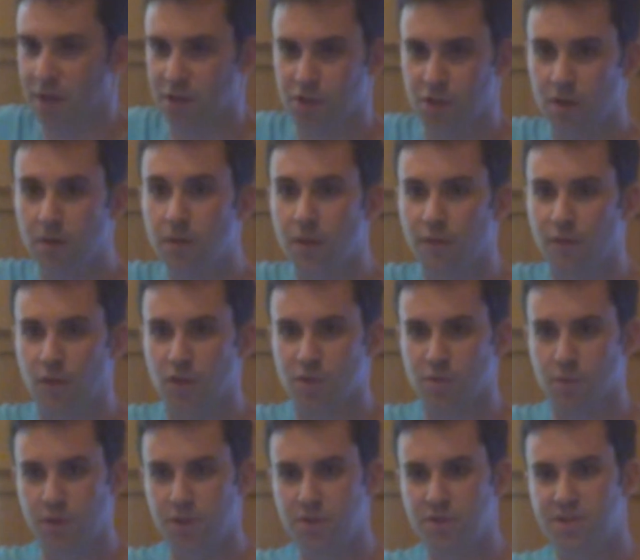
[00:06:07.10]
picture, the
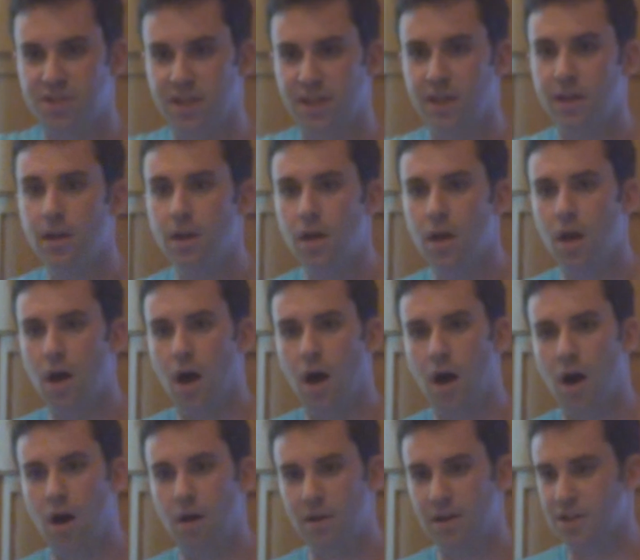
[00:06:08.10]
first one you see.
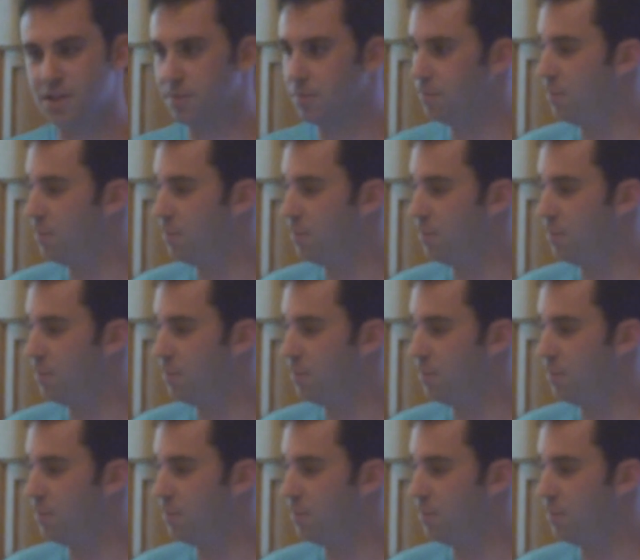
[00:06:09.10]
It's